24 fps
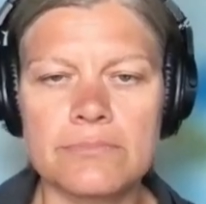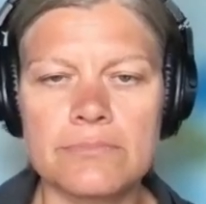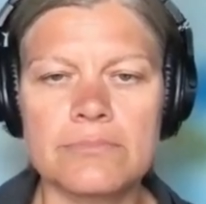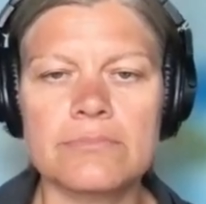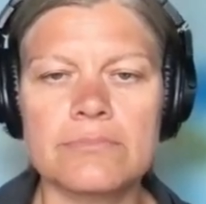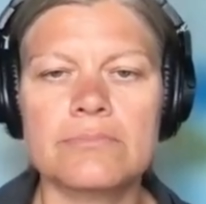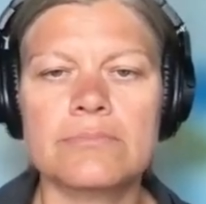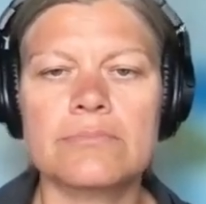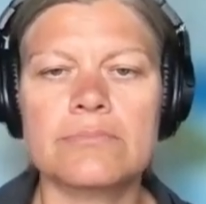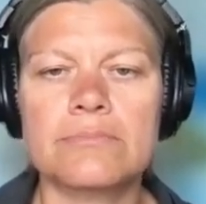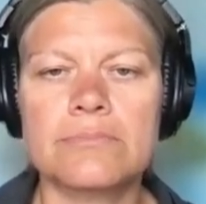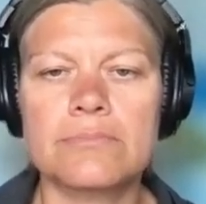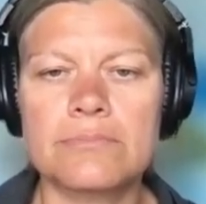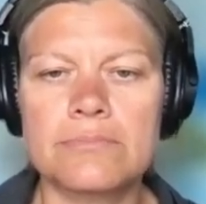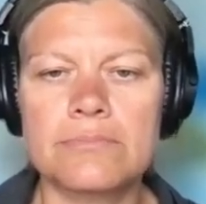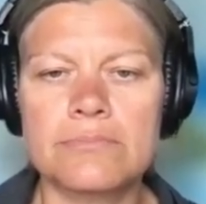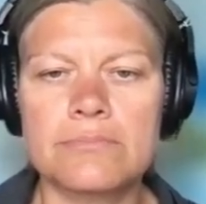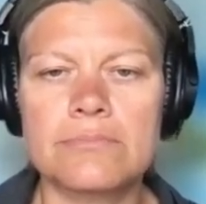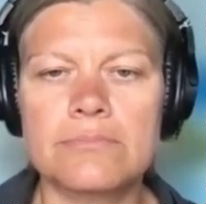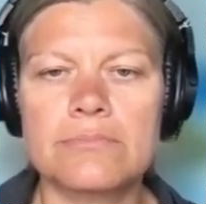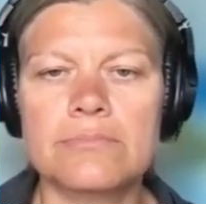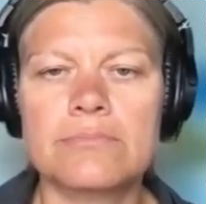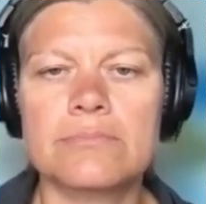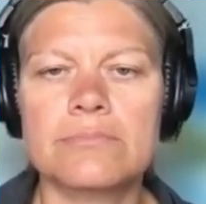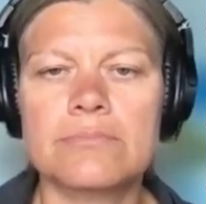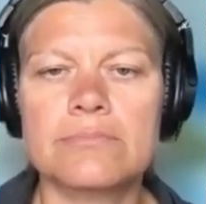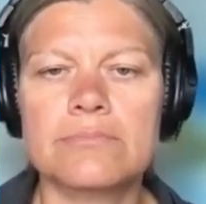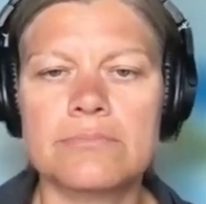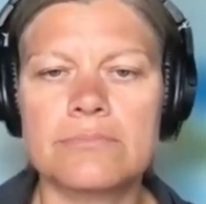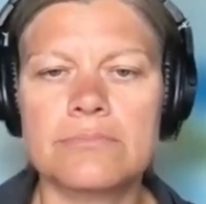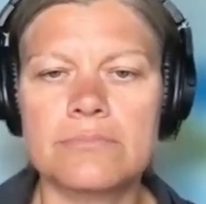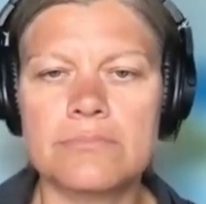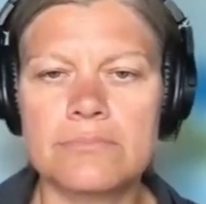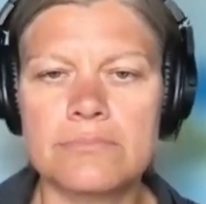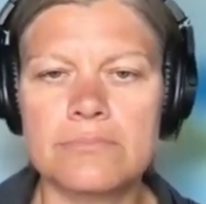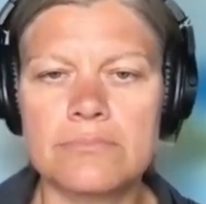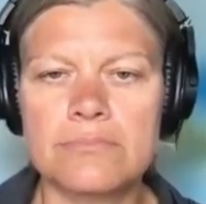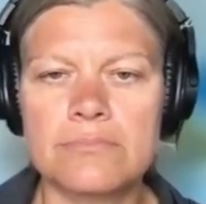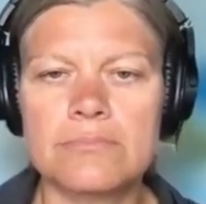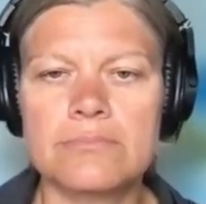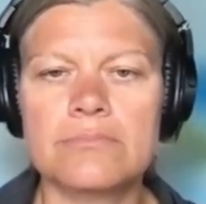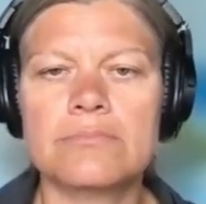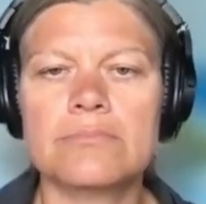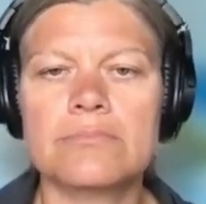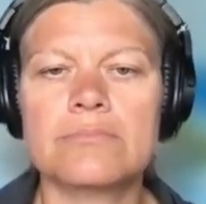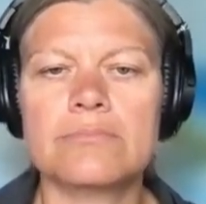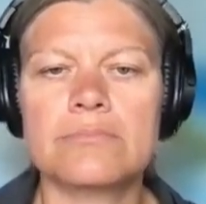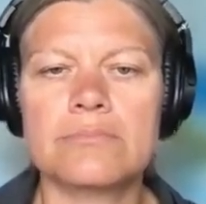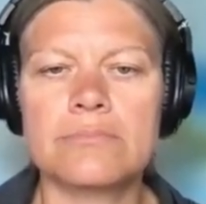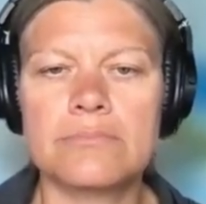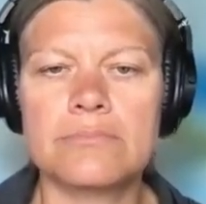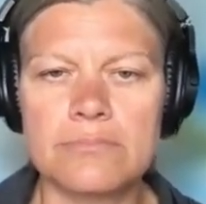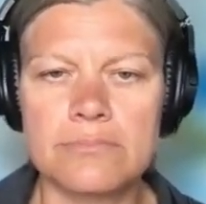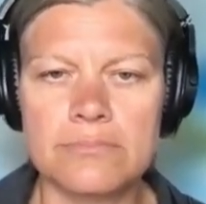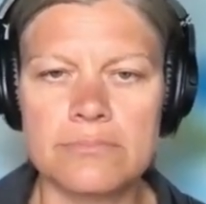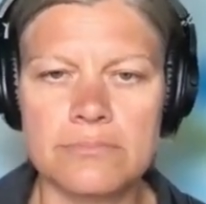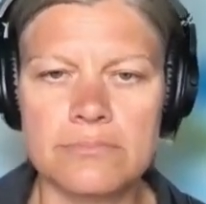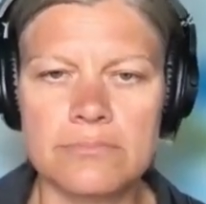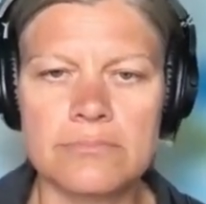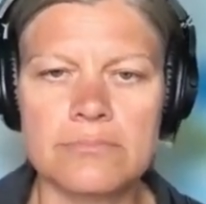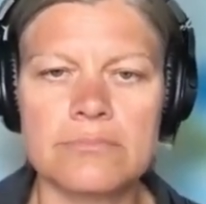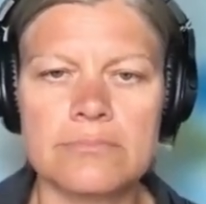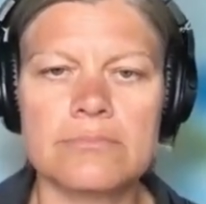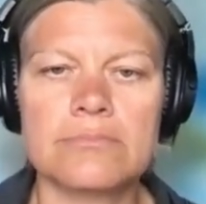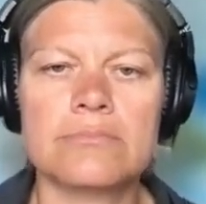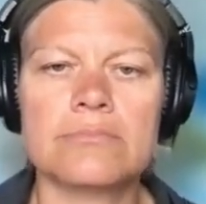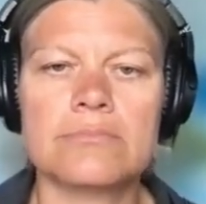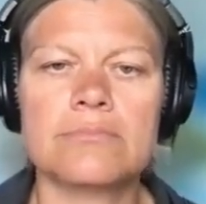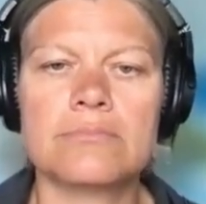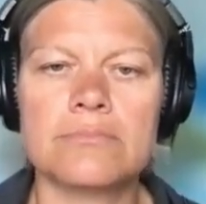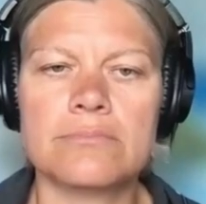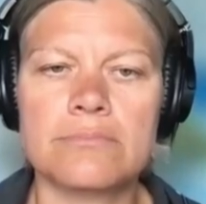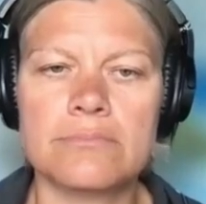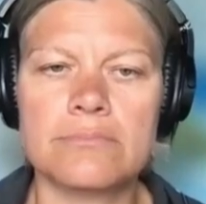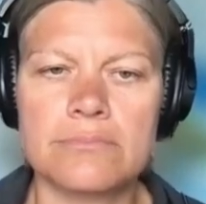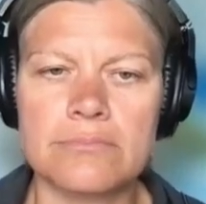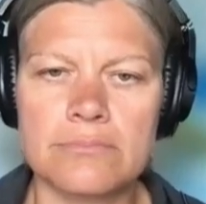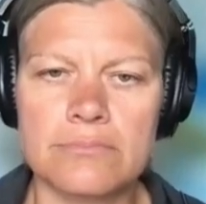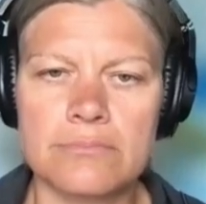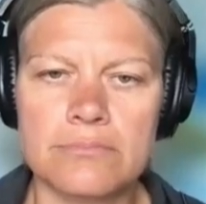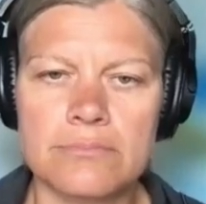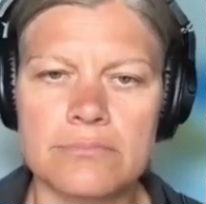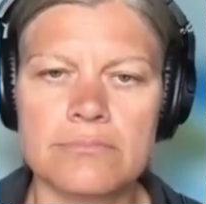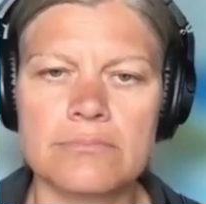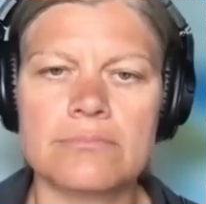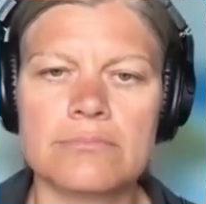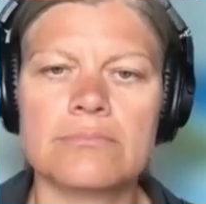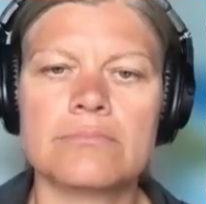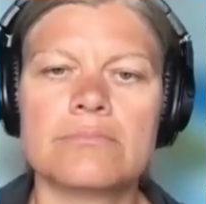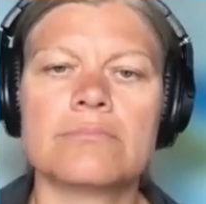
(not speaking)